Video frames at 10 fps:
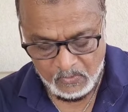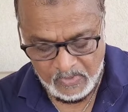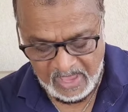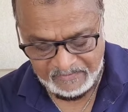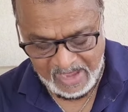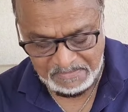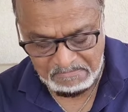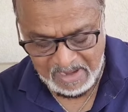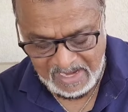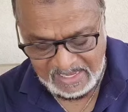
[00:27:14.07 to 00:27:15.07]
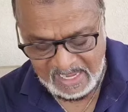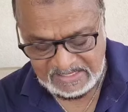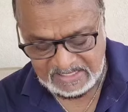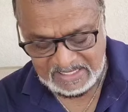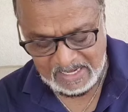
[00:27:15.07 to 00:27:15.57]
We have had many
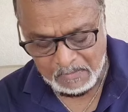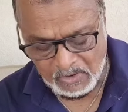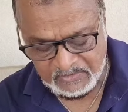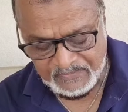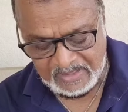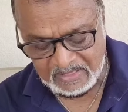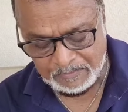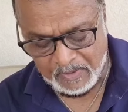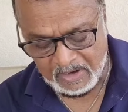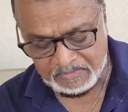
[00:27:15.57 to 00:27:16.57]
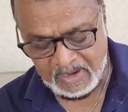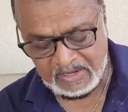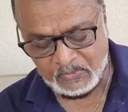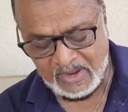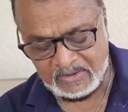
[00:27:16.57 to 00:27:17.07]
cases in the motor vehicle
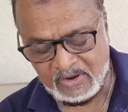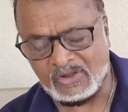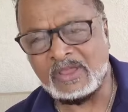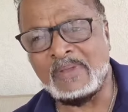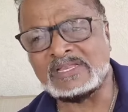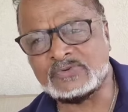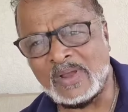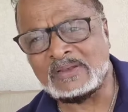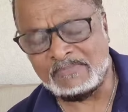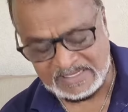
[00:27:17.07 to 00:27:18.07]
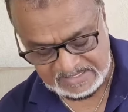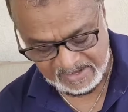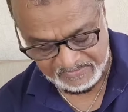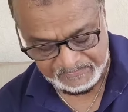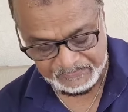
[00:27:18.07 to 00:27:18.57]
department where documents went
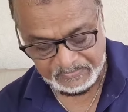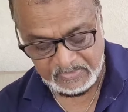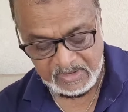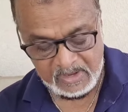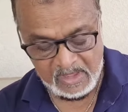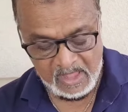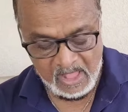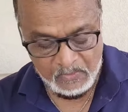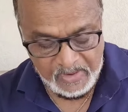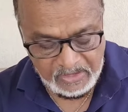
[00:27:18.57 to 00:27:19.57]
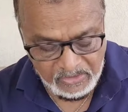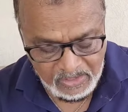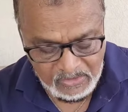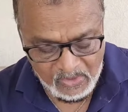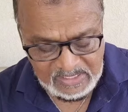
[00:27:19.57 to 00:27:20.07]
missing. We do
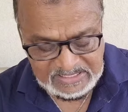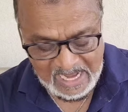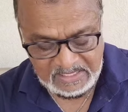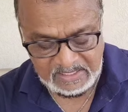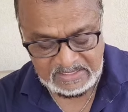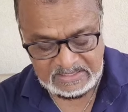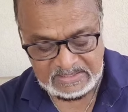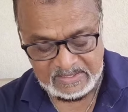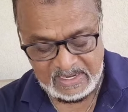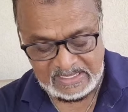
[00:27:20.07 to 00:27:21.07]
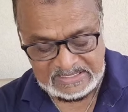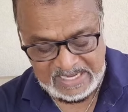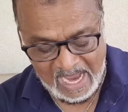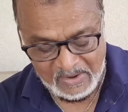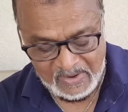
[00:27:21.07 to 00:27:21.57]
not know the status. It is
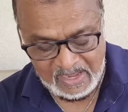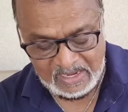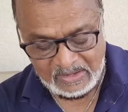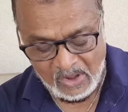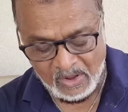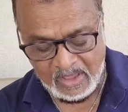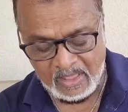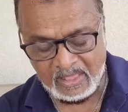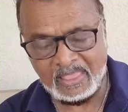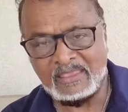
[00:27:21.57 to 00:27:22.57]
tiring and annoying.